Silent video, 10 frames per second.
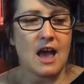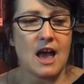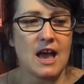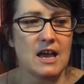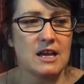
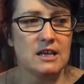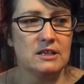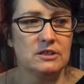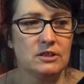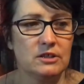
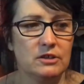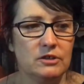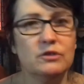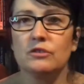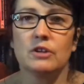and
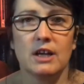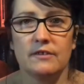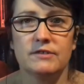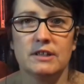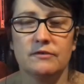you're going to
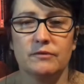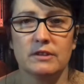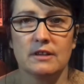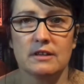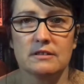have to live
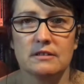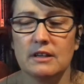with that.